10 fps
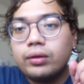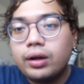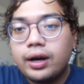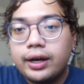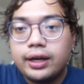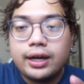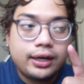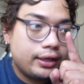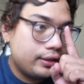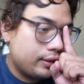Alright
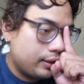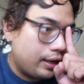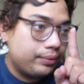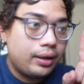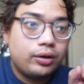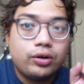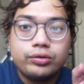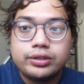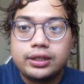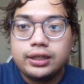guys, I'm now
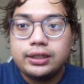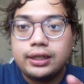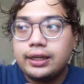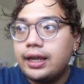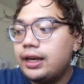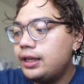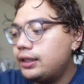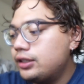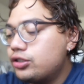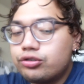going to eat and
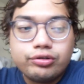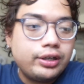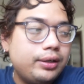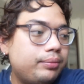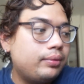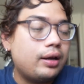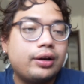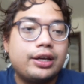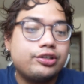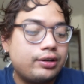edit and stream. I'll
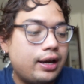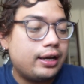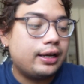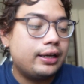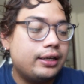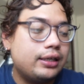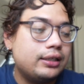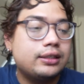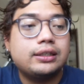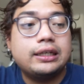catch you
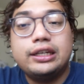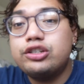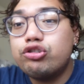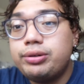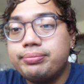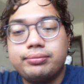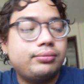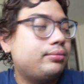guys in the stream.